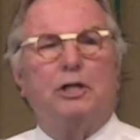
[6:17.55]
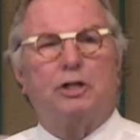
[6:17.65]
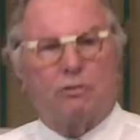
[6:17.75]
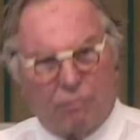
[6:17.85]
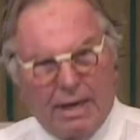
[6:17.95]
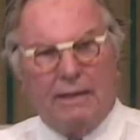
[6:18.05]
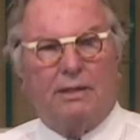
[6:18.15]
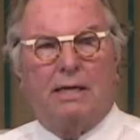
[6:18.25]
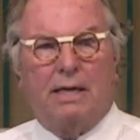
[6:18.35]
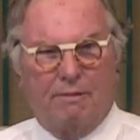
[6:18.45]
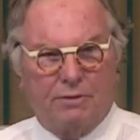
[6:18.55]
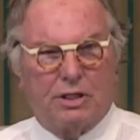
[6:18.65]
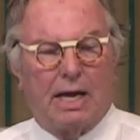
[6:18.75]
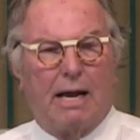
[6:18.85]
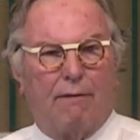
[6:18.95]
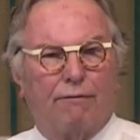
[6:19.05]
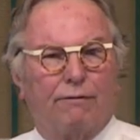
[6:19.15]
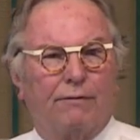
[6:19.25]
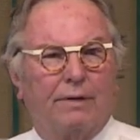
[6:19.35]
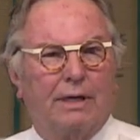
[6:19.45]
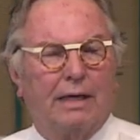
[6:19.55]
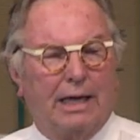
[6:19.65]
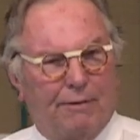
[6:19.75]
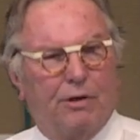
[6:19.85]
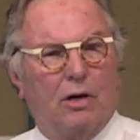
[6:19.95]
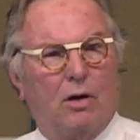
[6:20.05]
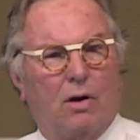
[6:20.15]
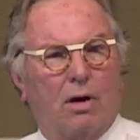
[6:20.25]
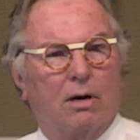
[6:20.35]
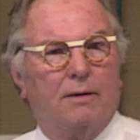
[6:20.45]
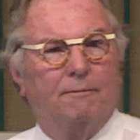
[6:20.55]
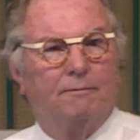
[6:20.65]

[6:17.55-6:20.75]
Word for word: strengthened himself in the Lord.